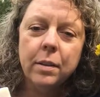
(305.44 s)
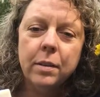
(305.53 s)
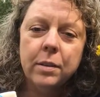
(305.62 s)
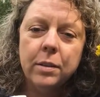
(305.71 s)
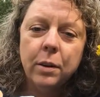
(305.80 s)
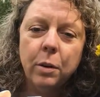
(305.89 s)

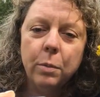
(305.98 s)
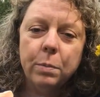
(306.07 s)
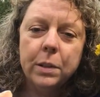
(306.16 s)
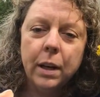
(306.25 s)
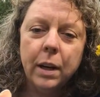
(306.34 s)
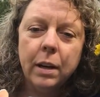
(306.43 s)

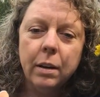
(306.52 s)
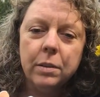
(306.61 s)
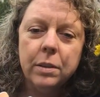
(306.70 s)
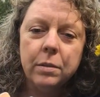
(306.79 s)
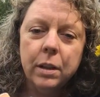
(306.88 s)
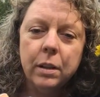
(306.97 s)
soaps, I
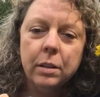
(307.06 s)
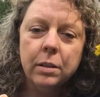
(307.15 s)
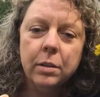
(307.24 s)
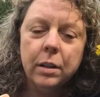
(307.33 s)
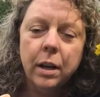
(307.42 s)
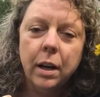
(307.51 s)
also
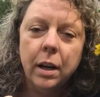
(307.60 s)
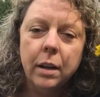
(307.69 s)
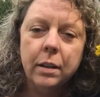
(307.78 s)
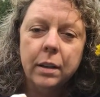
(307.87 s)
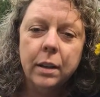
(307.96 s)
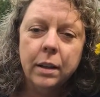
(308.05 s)
include,
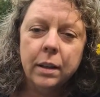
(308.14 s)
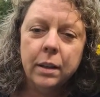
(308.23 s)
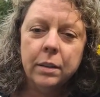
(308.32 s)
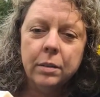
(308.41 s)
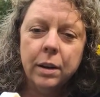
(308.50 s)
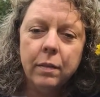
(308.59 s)

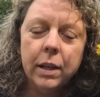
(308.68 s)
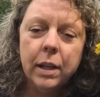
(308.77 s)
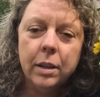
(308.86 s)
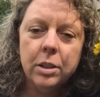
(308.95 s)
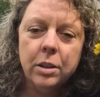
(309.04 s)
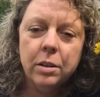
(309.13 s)
don't have it
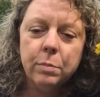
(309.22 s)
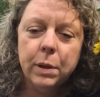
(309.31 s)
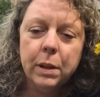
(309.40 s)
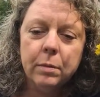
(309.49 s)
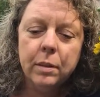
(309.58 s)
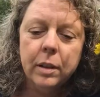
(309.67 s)
here to show you,
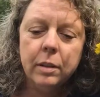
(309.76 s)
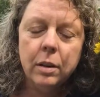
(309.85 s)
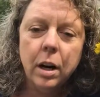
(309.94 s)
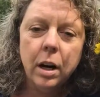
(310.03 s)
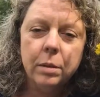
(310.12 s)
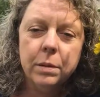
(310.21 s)
but a little
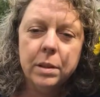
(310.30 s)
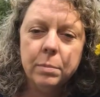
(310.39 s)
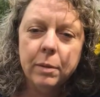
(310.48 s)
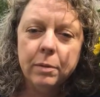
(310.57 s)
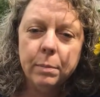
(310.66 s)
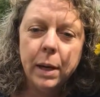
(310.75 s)
card with some
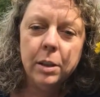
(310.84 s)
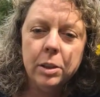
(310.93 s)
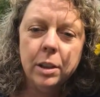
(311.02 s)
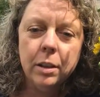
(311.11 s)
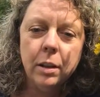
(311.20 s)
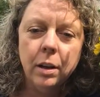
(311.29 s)

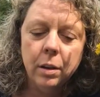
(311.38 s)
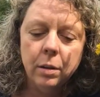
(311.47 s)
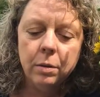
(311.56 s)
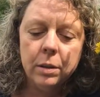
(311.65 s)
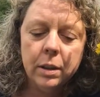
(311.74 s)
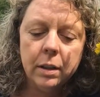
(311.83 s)
information.
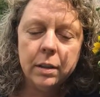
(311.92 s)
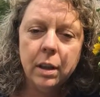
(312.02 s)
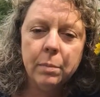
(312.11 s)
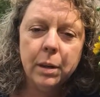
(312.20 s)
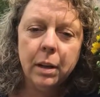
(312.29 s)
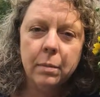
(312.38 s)
Oh, the sun's
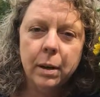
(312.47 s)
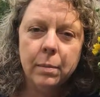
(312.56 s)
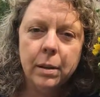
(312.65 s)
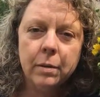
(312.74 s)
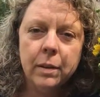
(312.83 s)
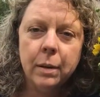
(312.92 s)
coming out.
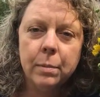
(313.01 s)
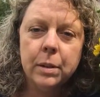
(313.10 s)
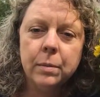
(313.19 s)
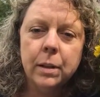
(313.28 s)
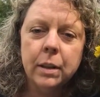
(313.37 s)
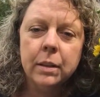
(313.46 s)
Maybe he'll flap
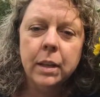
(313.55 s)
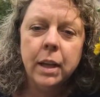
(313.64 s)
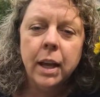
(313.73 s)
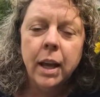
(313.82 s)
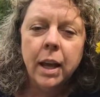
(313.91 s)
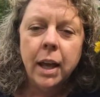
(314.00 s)
his wings.
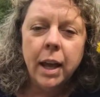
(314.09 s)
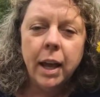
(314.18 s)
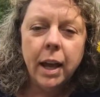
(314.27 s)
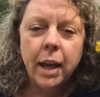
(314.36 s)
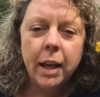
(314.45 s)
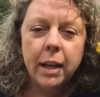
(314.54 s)

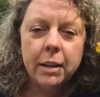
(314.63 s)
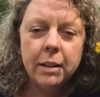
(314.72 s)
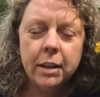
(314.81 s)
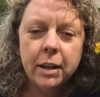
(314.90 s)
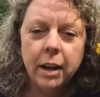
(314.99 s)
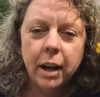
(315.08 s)

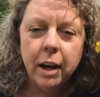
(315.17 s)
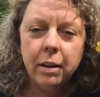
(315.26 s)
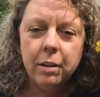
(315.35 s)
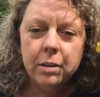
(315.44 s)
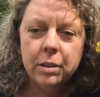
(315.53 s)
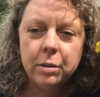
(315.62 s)
And I
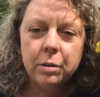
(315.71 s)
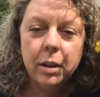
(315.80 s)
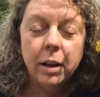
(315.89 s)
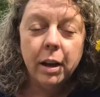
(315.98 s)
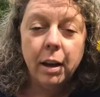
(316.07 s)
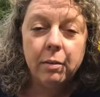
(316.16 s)
also,
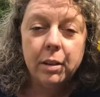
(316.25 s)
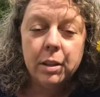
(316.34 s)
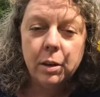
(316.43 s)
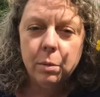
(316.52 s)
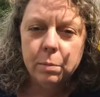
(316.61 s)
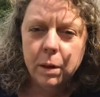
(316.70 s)
every
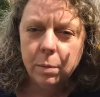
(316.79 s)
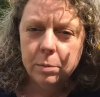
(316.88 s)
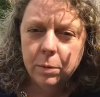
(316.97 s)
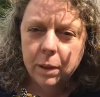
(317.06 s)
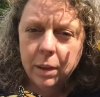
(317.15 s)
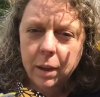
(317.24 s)
soap
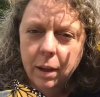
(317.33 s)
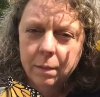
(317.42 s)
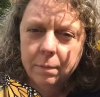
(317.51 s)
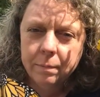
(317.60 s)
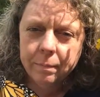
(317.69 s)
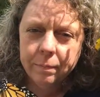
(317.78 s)
comes with, there's